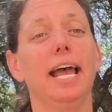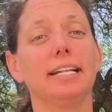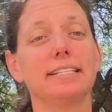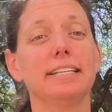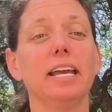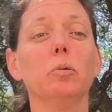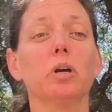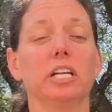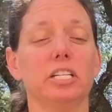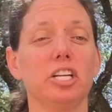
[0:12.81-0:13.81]
And today
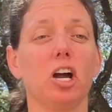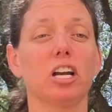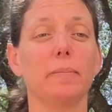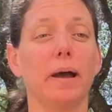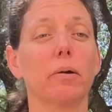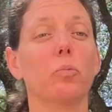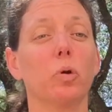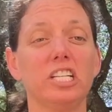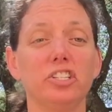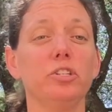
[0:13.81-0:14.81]
we're going to talk about
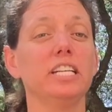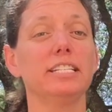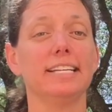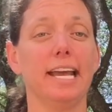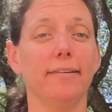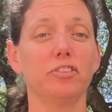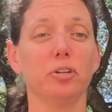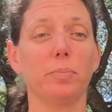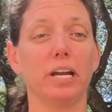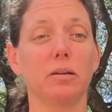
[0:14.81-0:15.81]
what you need to have in
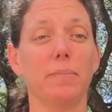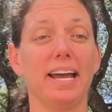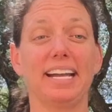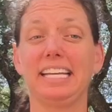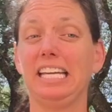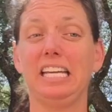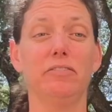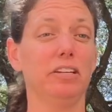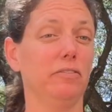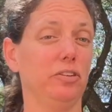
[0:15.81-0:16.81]
your bike bag,
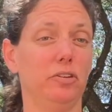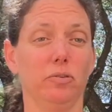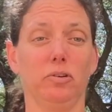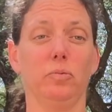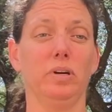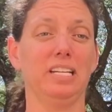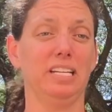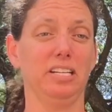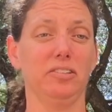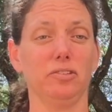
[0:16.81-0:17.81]
even if you don't know what
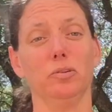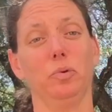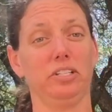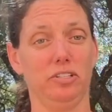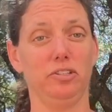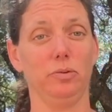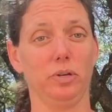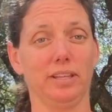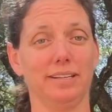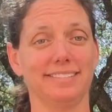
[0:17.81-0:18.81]
it is or what to do
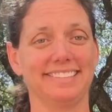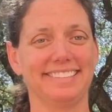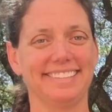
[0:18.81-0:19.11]
with it.